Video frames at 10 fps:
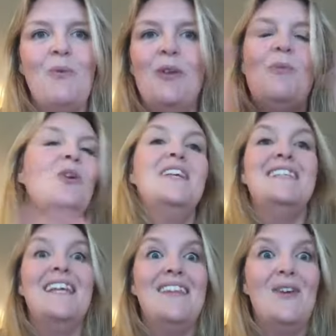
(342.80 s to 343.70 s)
what is
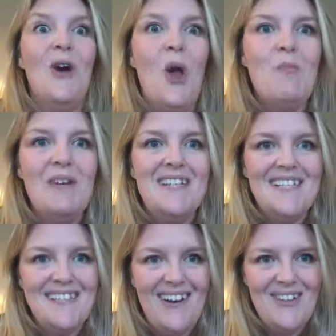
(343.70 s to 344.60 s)
it that you're hoping to
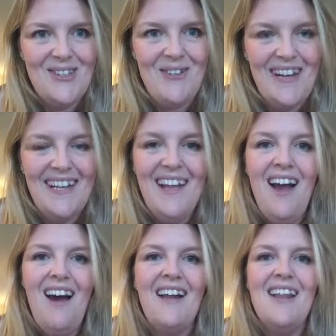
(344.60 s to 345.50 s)
start doing?
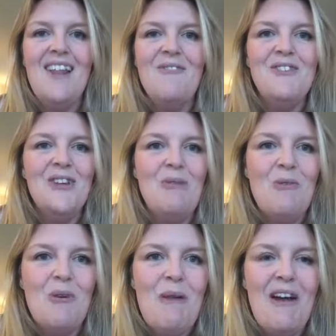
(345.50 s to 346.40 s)
I'd love to know
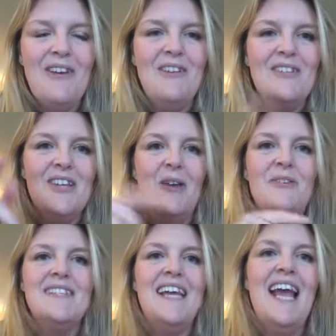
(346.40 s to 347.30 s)
more about you. So
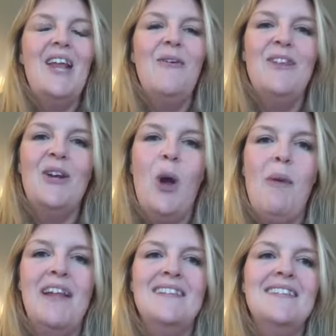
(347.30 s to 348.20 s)
say hello in the
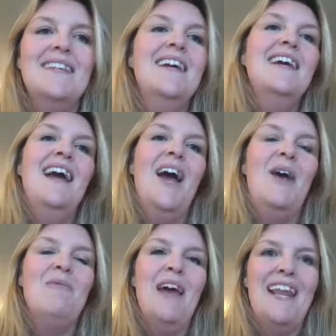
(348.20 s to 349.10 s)
comments
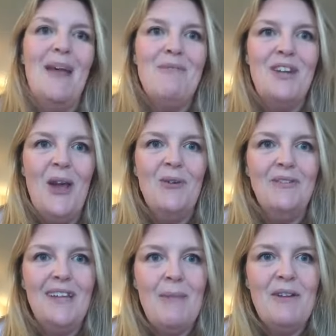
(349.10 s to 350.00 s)
and let me
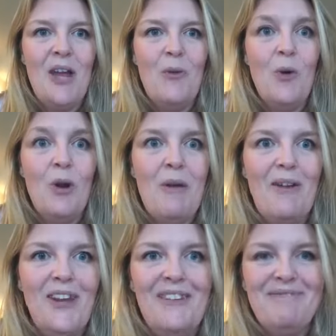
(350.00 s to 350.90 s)
know all
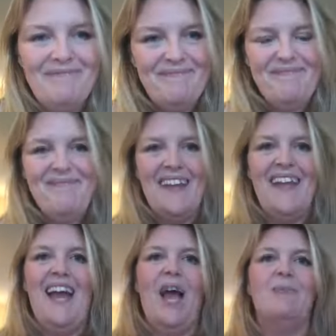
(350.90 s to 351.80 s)
about you.
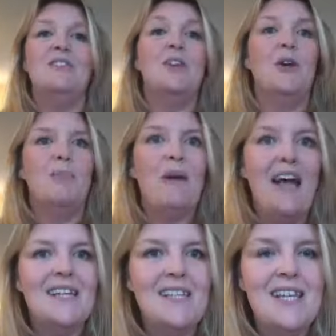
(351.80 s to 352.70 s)
So
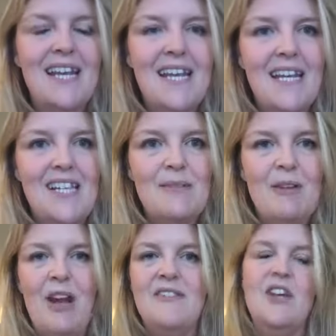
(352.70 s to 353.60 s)
back to the customer
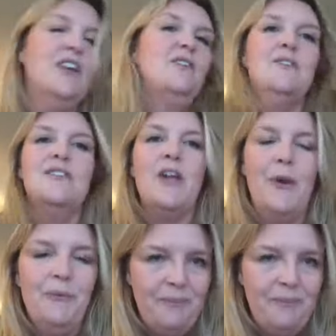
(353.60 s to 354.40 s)
life cycle. So